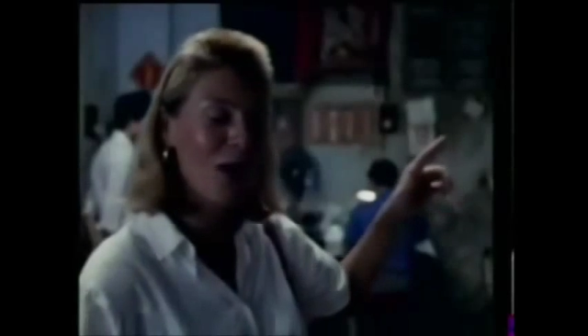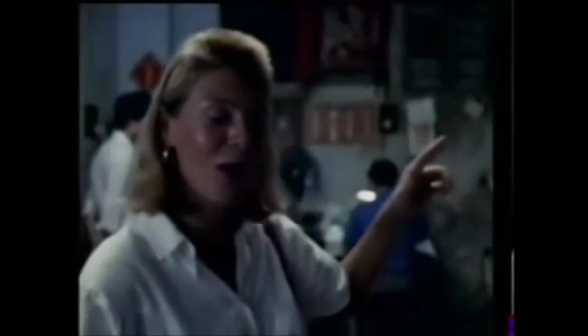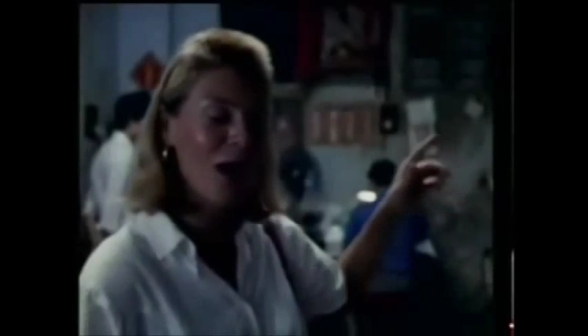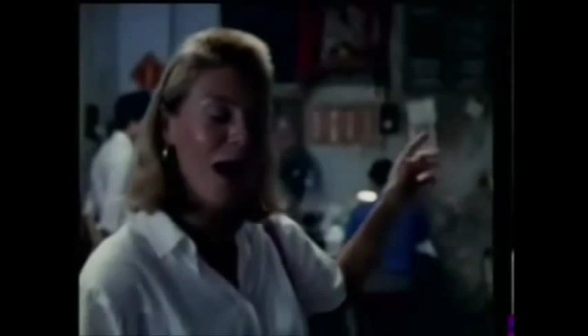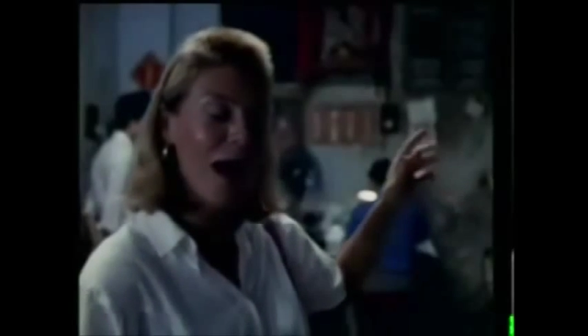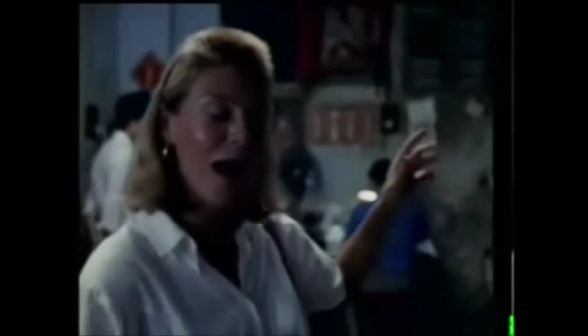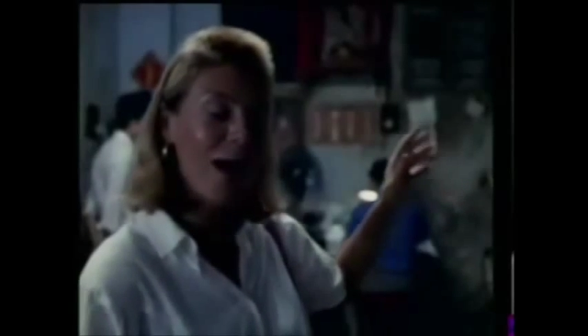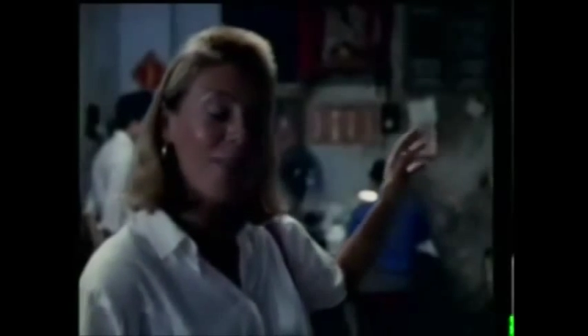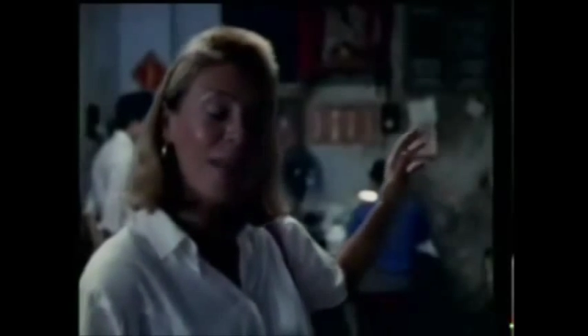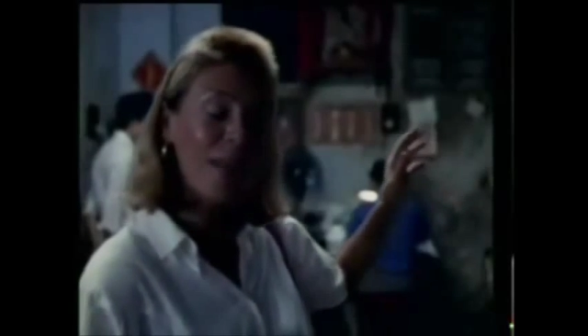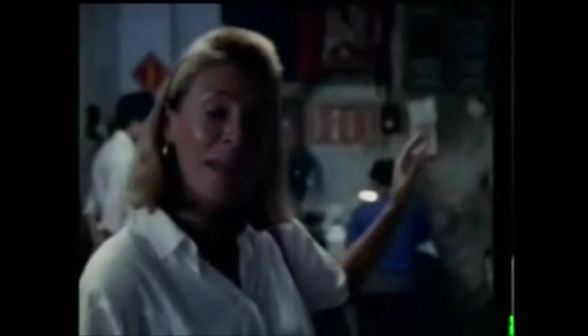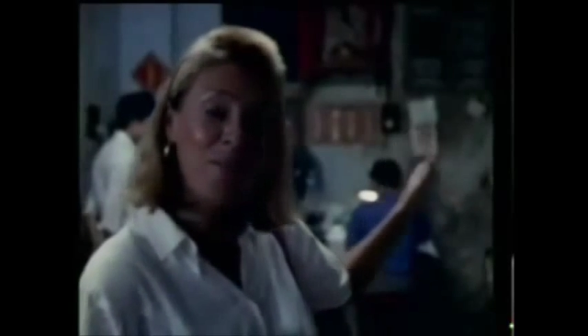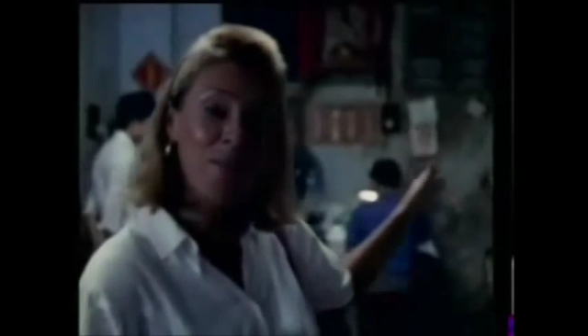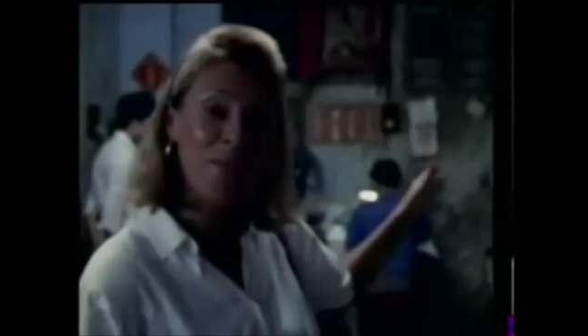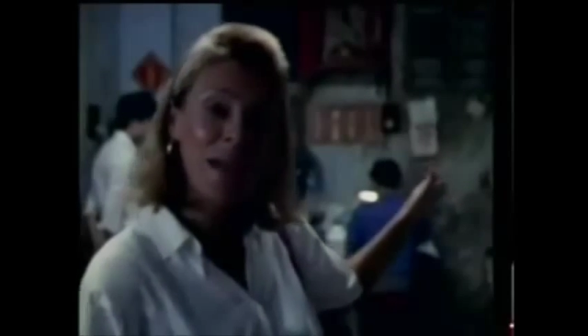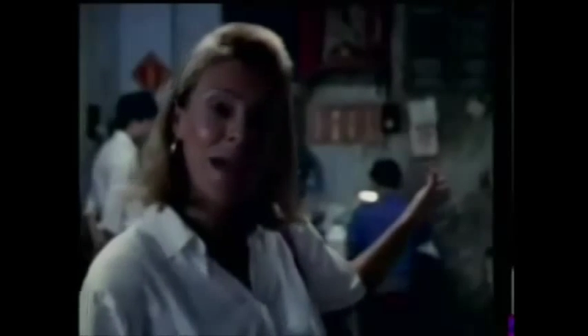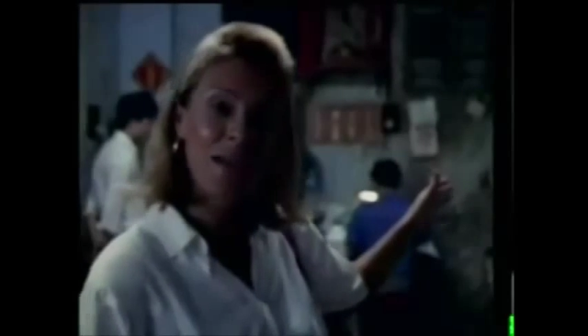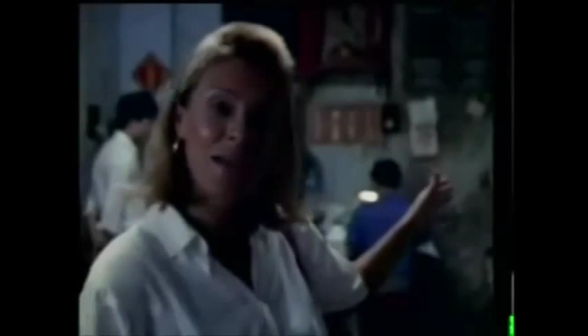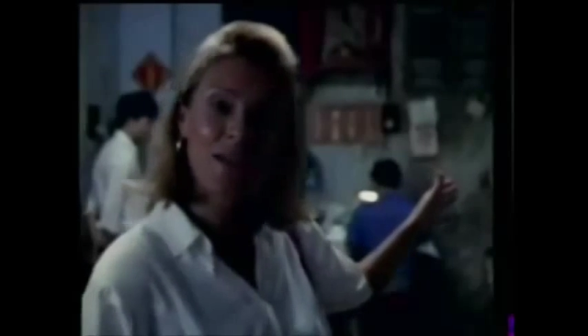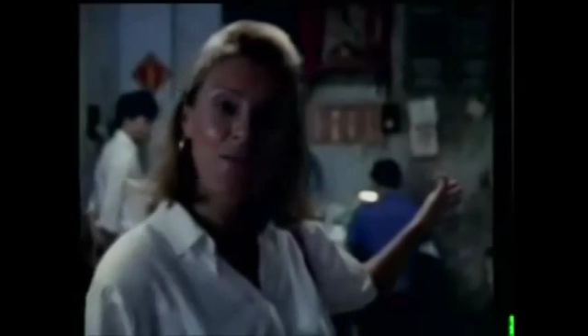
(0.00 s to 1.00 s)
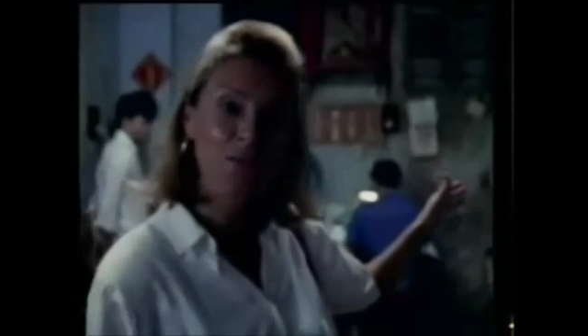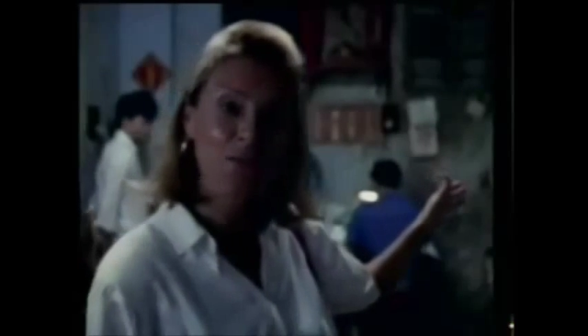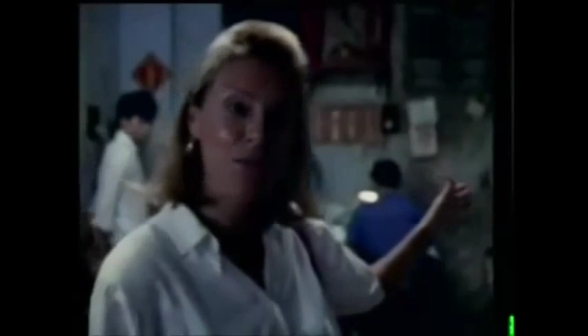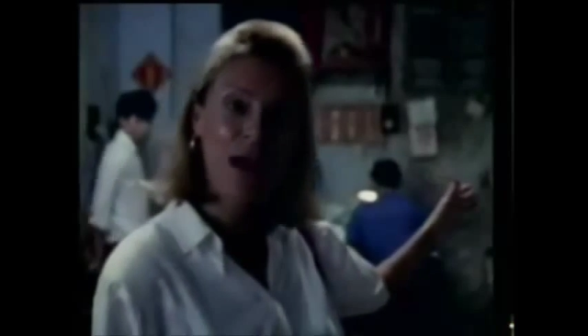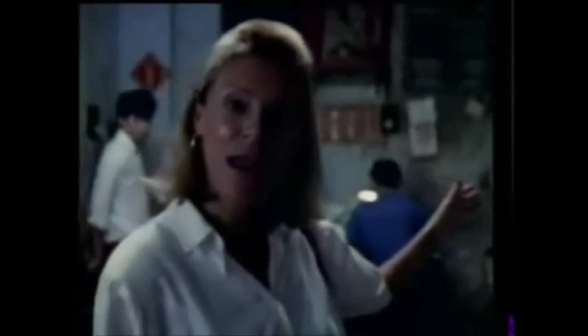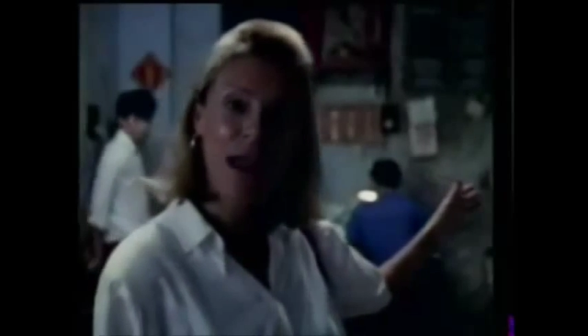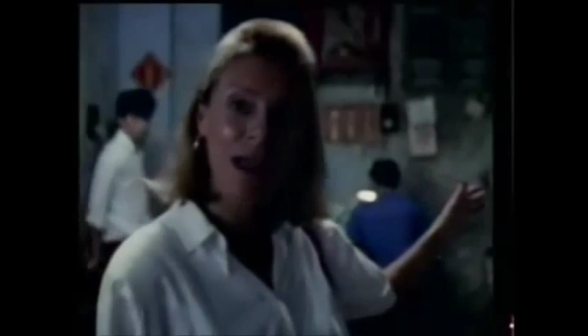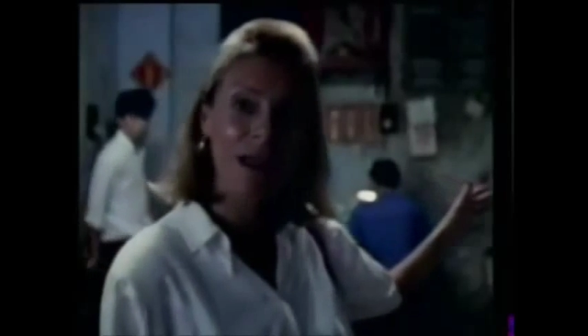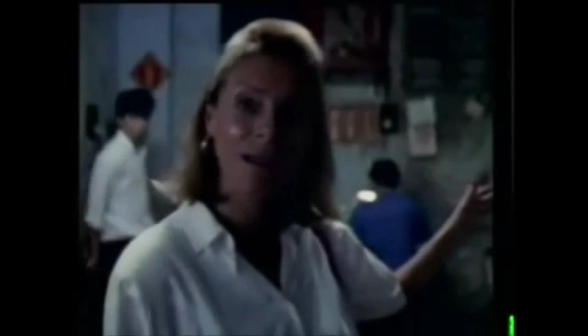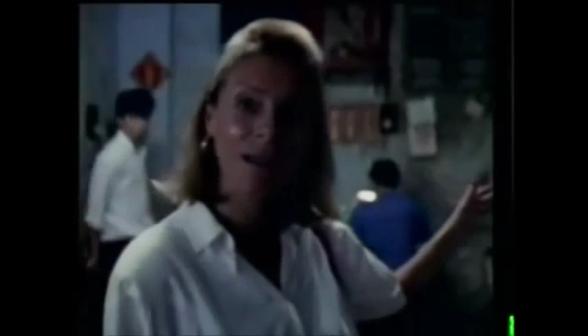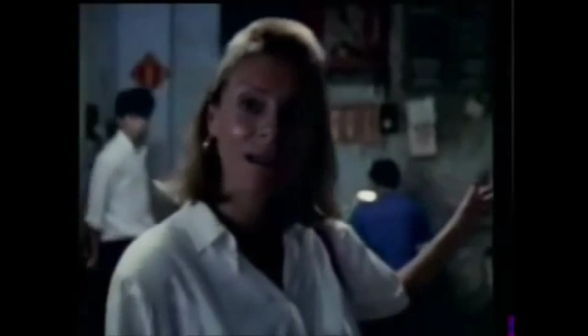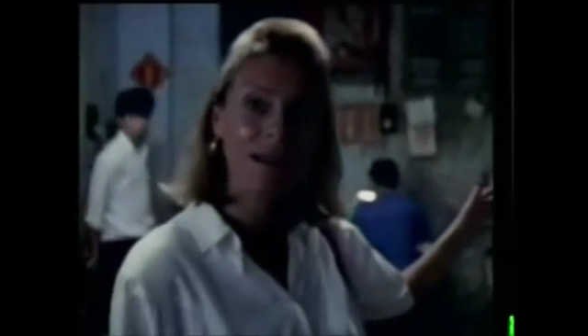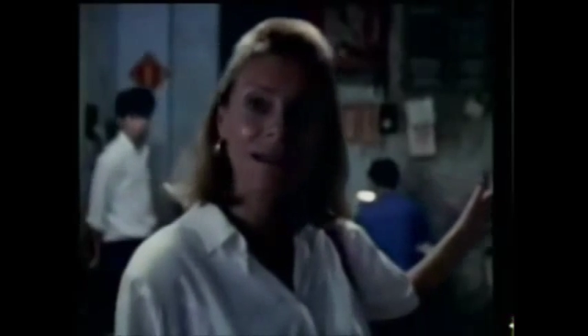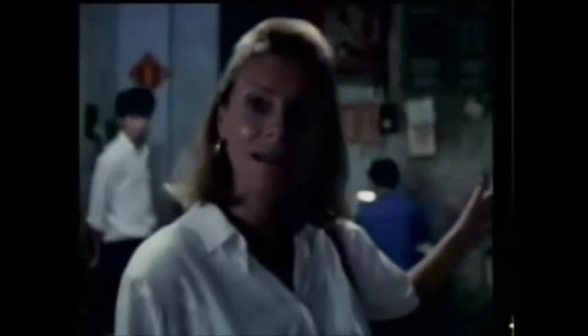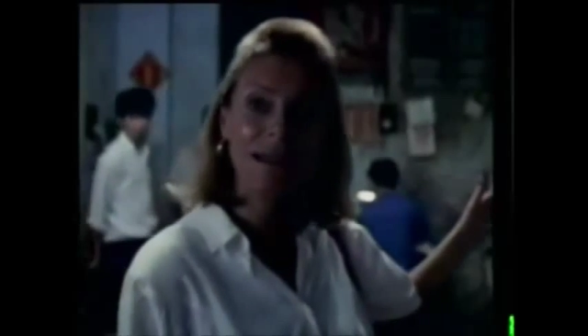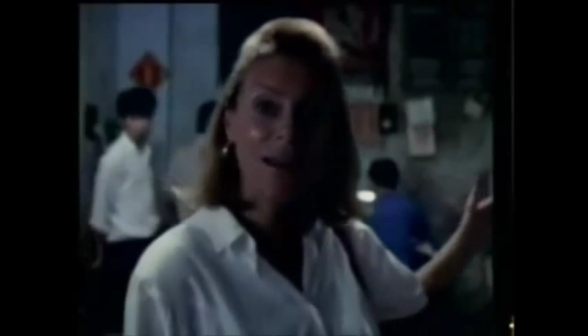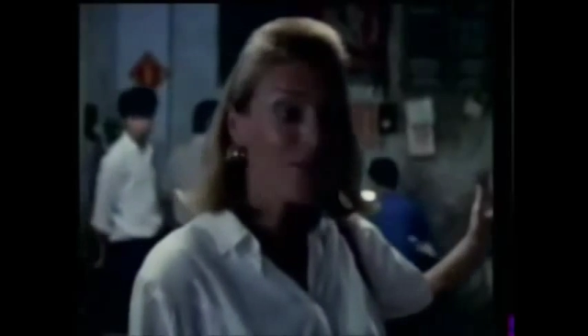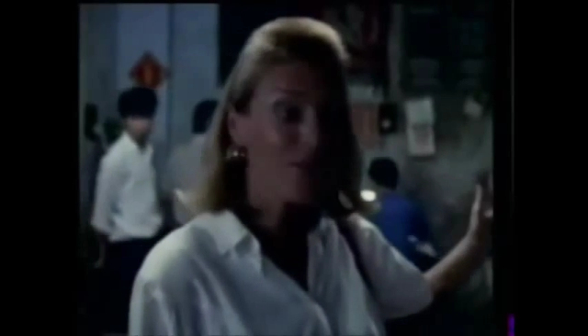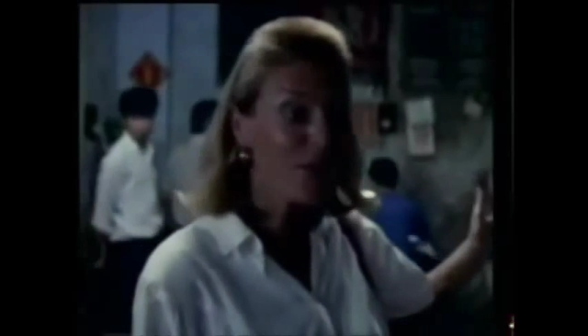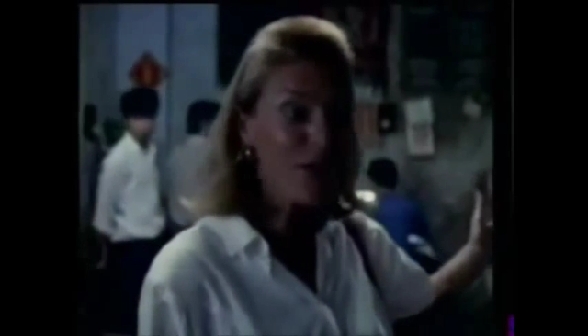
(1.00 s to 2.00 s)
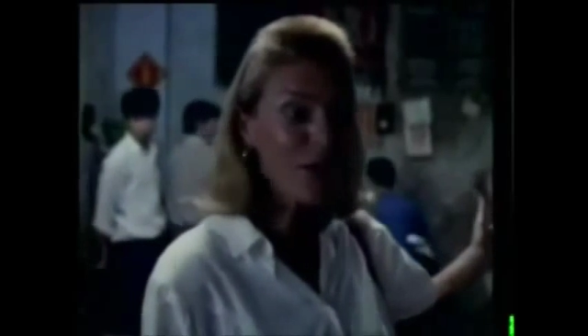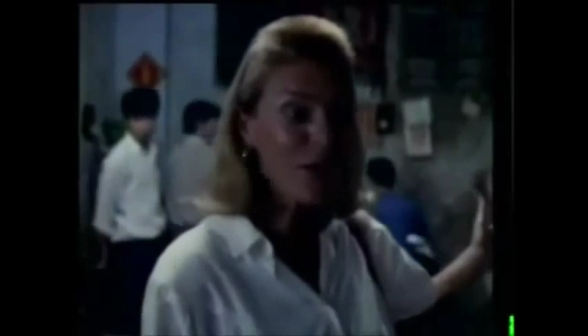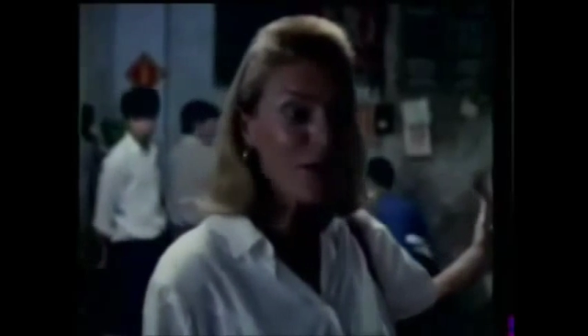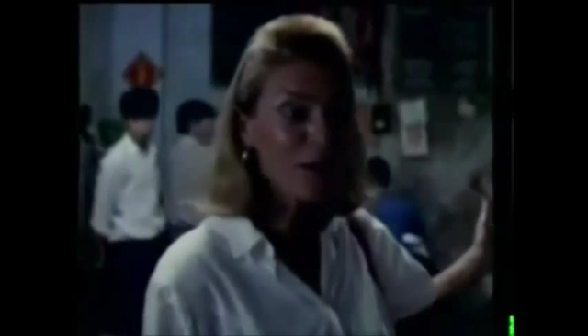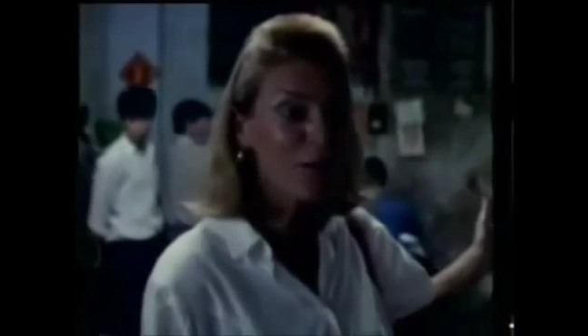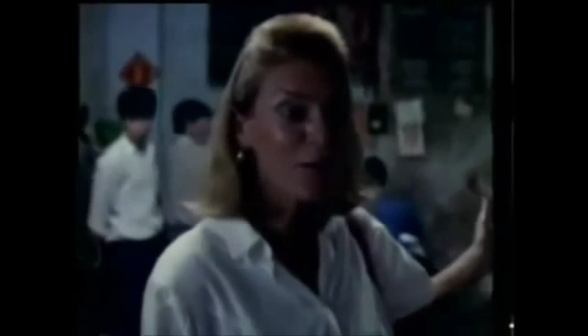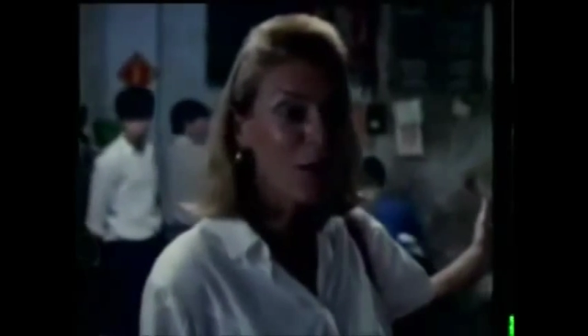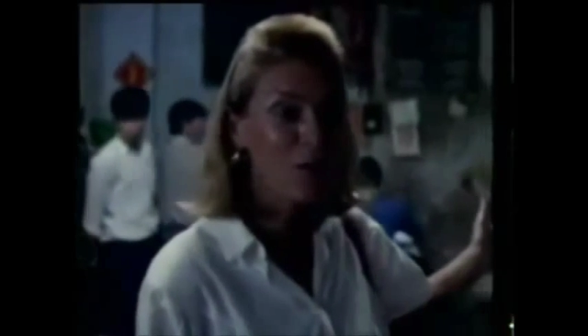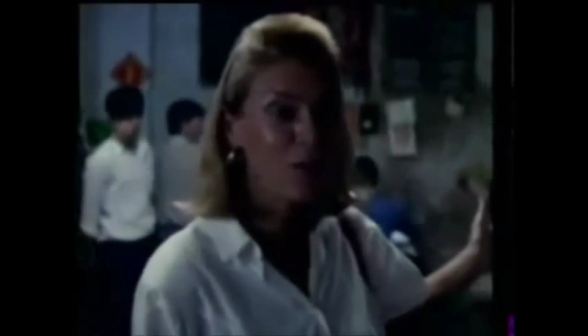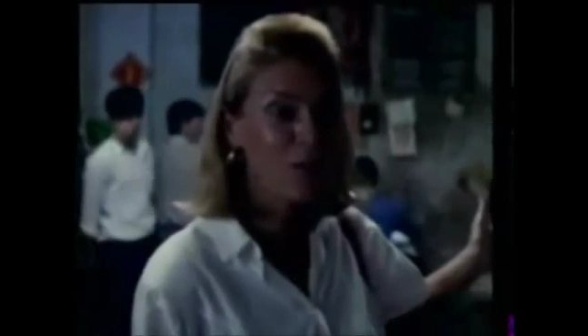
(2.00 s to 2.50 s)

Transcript: And then he began to pray, and he'd never heard anyone